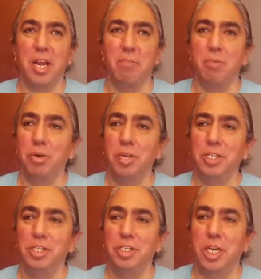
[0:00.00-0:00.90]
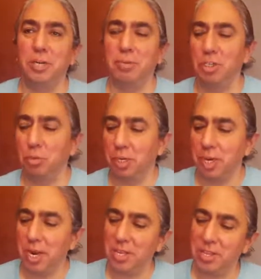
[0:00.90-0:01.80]
morning, January
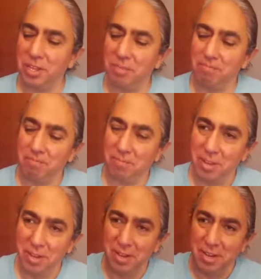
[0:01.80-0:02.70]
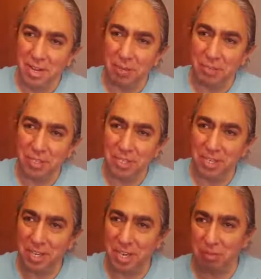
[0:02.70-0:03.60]
28th. I'm
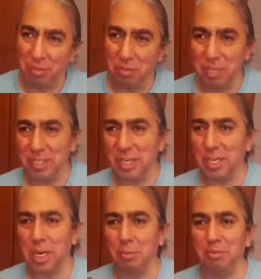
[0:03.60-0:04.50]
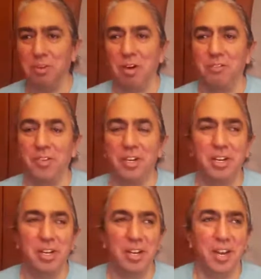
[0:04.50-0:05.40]
sitting down with my second cup of
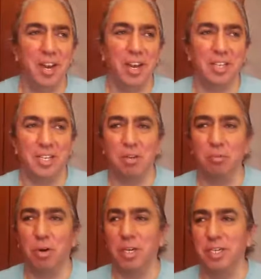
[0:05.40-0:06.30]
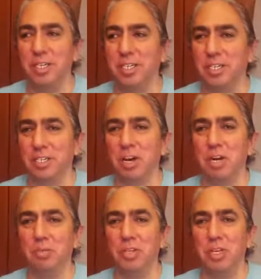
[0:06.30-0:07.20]
coffee, and I wanted to
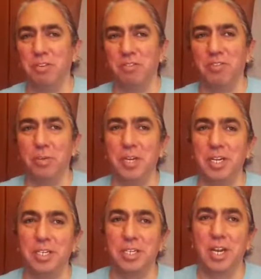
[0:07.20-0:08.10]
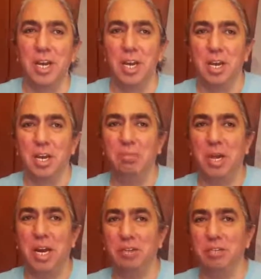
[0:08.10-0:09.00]
talk with you for a few minutes
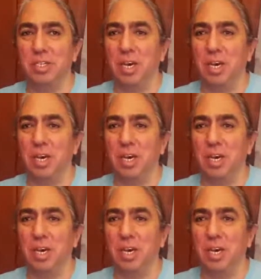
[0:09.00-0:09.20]
about